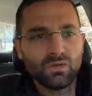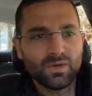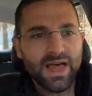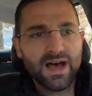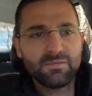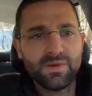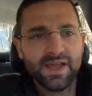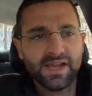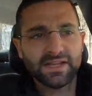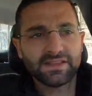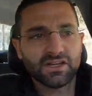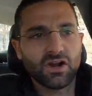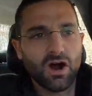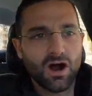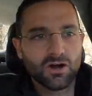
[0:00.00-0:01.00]
without
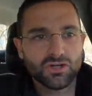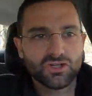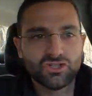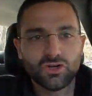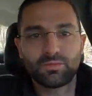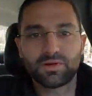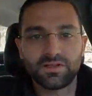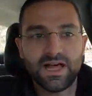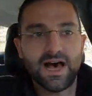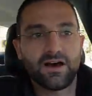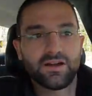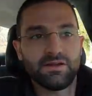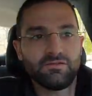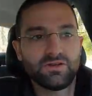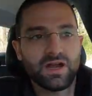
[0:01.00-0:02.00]
making the car super
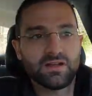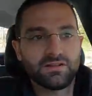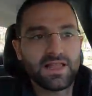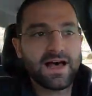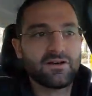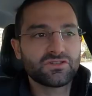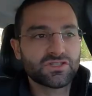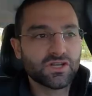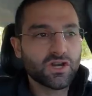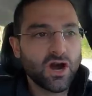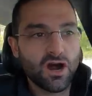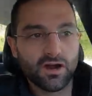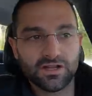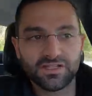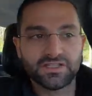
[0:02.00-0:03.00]
loud. It allows the
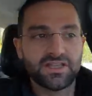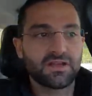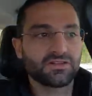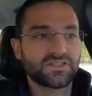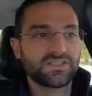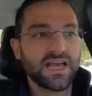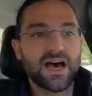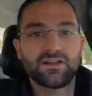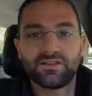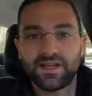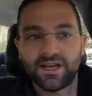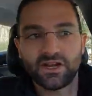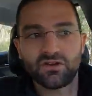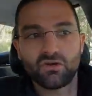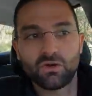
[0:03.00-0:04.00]
car to still sound
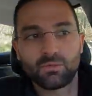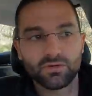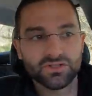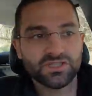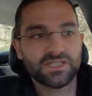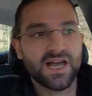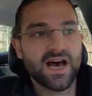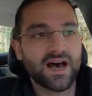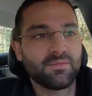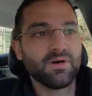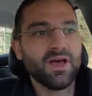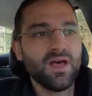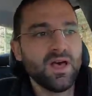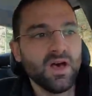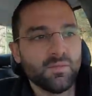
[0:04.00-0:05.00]
like a normal
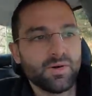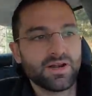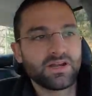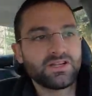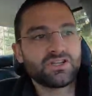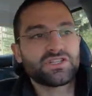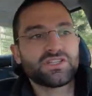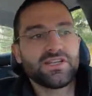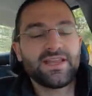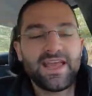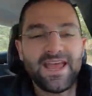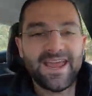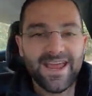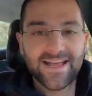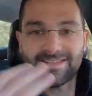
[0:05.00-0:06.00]
Saab, but it just
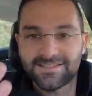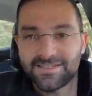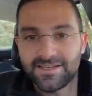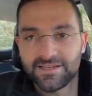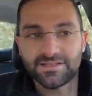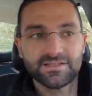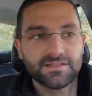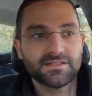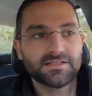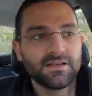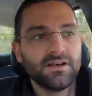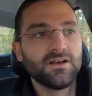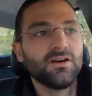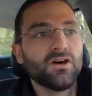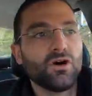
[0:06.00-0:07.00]
enhances
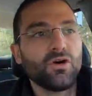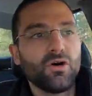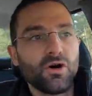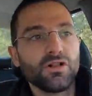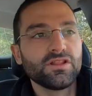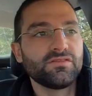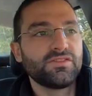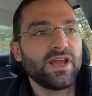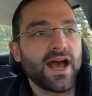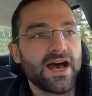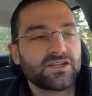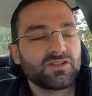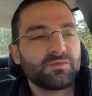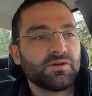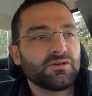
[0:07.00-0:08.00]
all of the
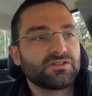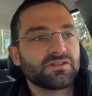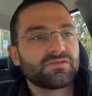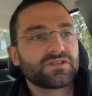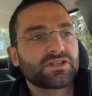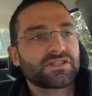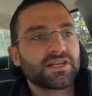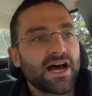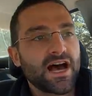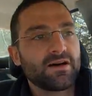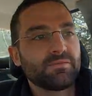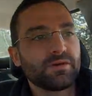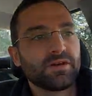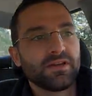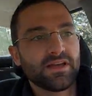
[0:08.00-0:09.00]
attributes of the
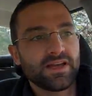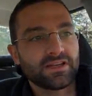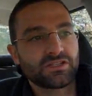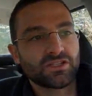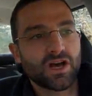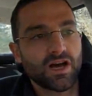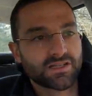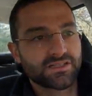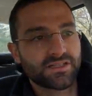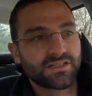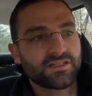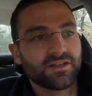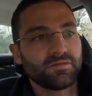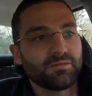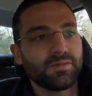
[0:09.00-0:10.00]
Saab exhaust
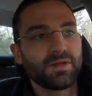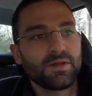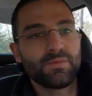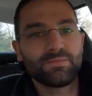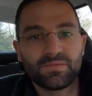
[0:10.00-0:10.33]
system,